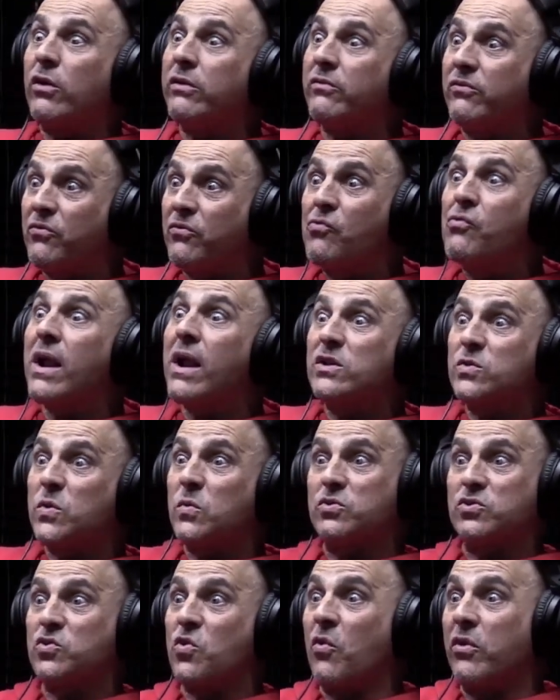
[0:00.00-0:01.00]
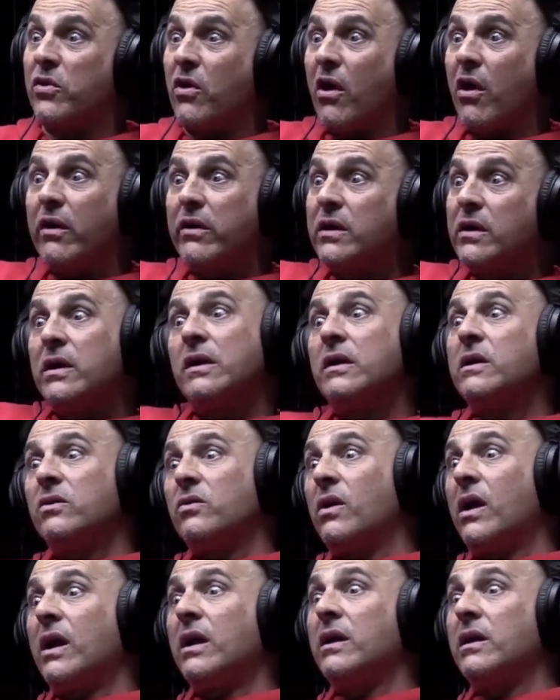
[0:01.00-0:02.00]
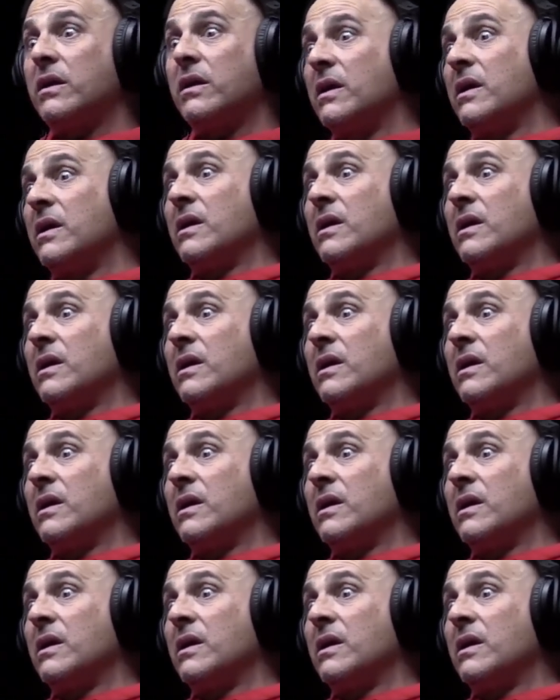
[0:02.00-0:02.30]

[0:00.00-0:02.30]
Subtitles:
even realize what was going on, right?